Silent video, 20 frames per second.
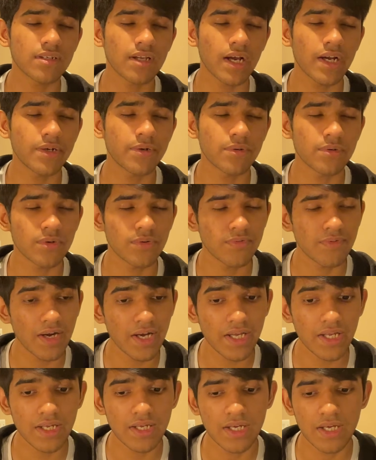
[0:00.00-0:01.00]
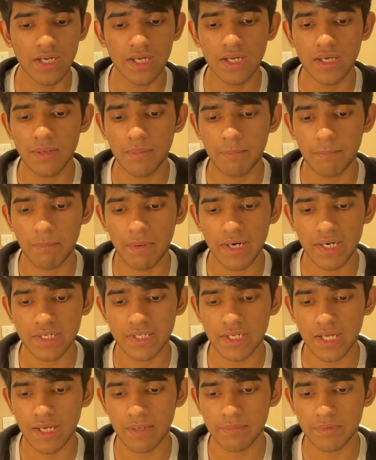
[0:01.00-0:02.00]
I don't know why, but
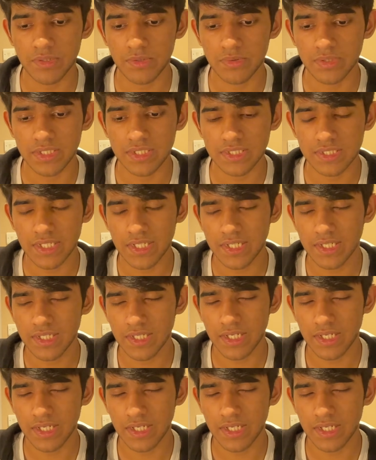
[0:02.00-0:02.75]
I'm Tony Stank.